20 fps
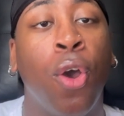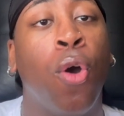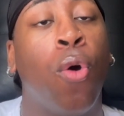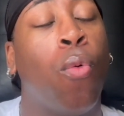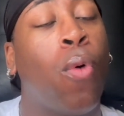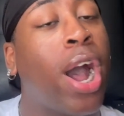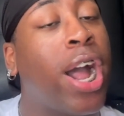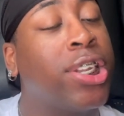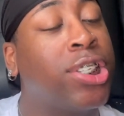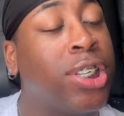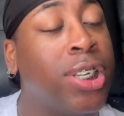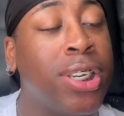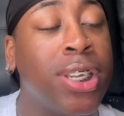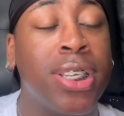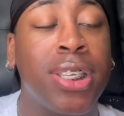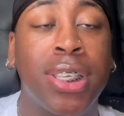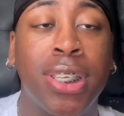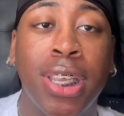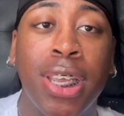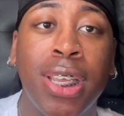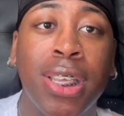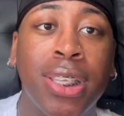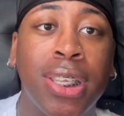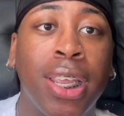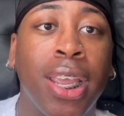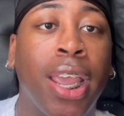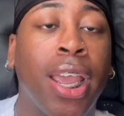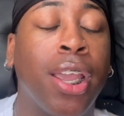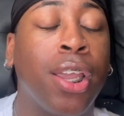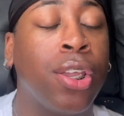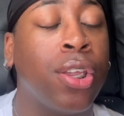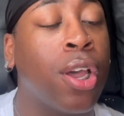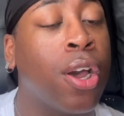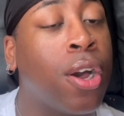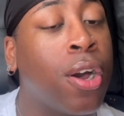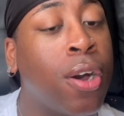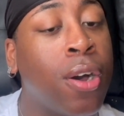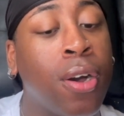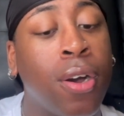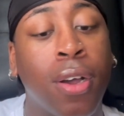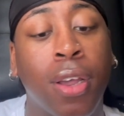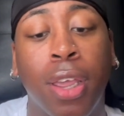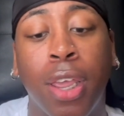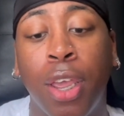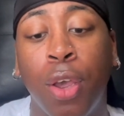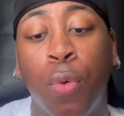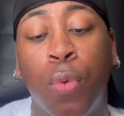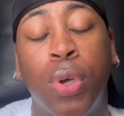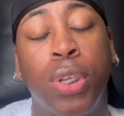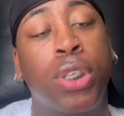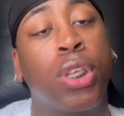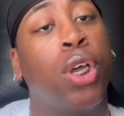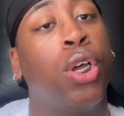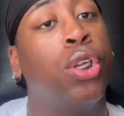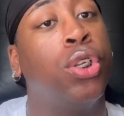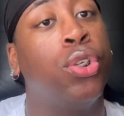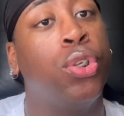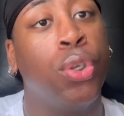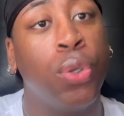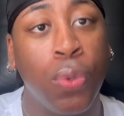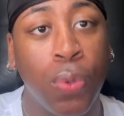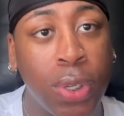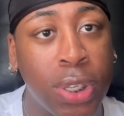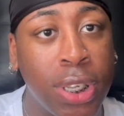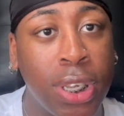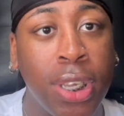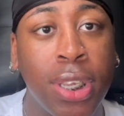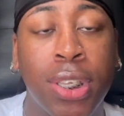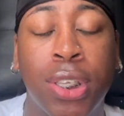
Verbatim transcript: watching this season, and y'all, it was a doozy.